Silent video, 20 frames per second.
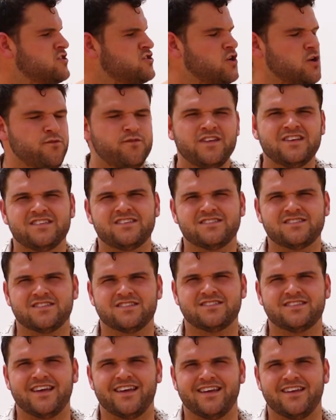So if this is a
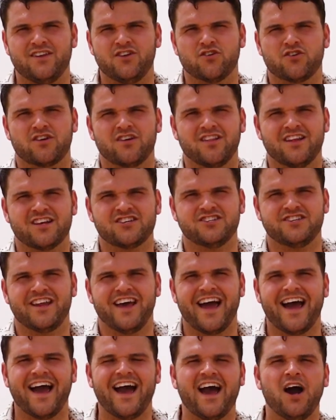set in your collection,
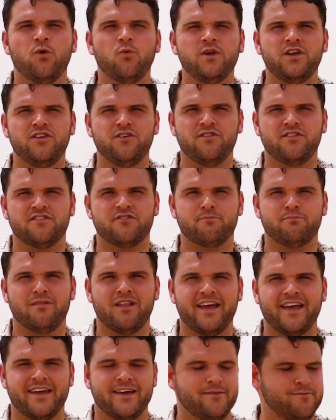how would you
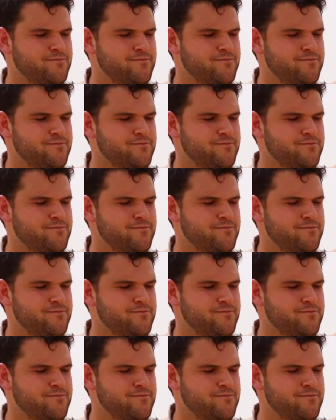display it?